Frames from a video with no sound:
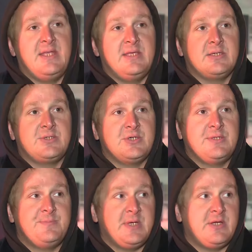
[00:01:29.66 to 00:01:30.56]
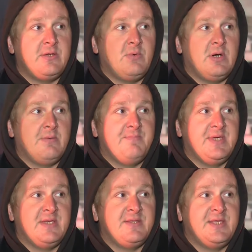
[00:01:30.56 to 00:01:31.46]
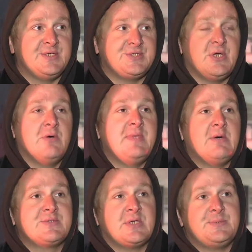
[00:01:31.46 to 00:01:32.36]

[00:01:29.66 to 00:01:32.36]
While other neighbors like Brian Smith right next